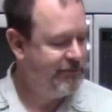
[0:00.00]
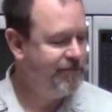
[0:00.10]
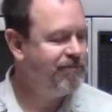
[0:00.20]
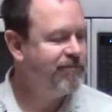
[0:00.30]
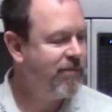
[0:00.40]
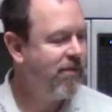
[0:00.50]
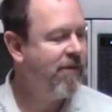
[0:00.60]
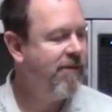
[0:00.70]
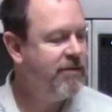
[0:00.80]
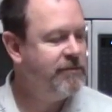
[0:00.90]
And we're going to
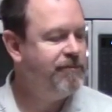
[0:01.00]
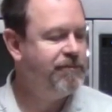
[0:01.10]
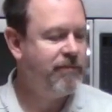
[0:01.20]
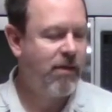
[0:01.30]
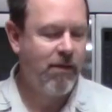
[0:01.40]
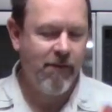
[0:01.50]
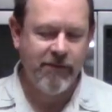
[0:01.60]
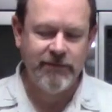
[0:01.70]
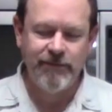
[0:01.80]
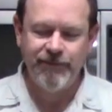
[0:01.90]
put them into some
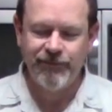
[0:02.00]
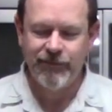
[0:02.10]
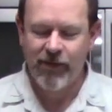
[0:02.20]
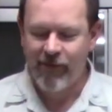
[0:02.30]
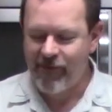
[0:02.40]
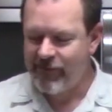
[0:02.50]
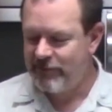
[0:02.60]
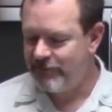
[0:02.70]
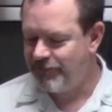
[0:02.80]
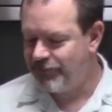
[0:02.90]
pita
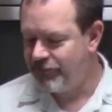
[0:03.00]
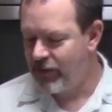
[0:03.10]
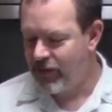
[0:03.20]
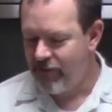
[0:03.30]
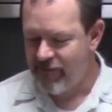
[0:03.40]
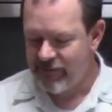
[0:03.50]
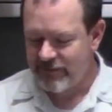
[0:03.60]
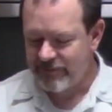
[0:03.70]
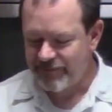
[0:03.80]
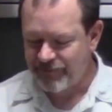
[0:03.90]
pockets.
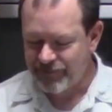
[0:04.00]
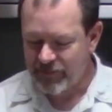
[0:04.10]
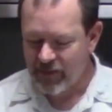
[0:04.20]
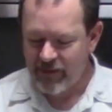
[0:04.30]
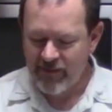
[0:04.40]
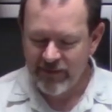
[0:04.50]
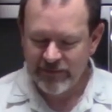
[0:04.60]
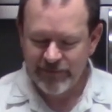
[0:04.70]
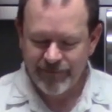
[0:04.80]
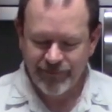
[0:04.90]
that we got right
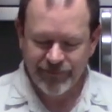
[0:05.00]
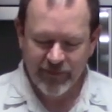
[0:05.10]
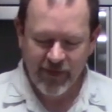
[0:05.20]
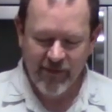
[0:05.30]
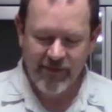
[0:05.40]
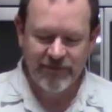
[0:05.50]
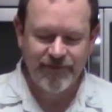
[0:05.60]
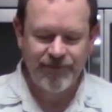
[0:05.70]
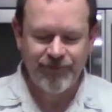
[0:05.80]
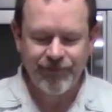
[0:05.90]
here.
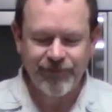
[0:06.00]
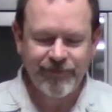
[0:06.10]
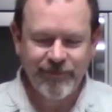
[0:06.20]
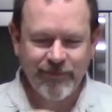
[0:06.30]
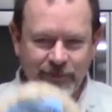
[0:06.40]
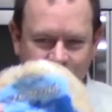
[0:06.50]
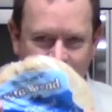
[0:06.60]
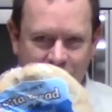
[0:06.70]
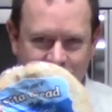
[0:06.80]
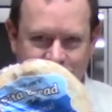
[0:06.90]
And then
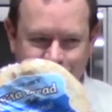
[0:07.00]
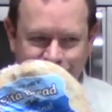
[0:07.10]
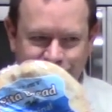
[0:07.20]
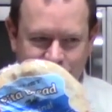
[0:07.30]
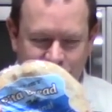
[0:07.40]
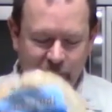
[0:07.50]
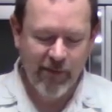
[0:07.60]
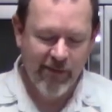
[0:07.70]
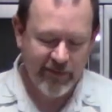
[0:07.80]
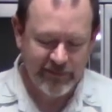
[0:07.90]
we're going to load
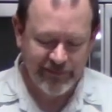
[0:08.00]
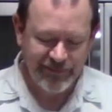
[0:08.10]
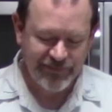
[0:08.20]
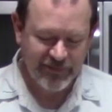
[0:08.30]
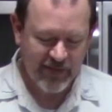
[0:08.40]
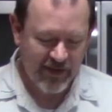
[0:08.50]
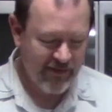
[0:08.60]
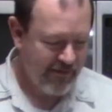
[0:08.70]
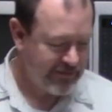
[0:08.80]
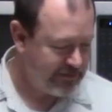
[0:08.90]
them with
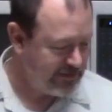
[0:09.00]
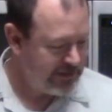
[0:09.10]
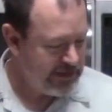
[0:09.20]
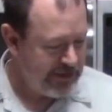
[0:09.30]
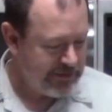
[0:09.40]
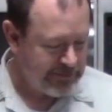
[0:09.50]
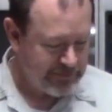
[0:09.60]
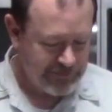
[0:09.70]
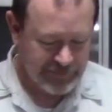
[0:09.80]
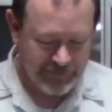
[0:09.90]

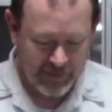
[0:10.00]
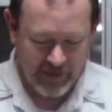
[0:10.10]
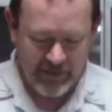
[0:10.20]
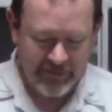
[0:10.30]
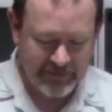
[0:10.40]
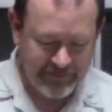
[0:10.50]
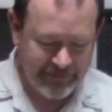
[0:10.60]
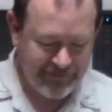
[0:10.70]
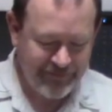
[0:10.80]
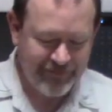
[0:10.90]
tomatoes. Want to hold that up for
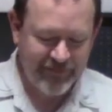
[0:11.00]
them?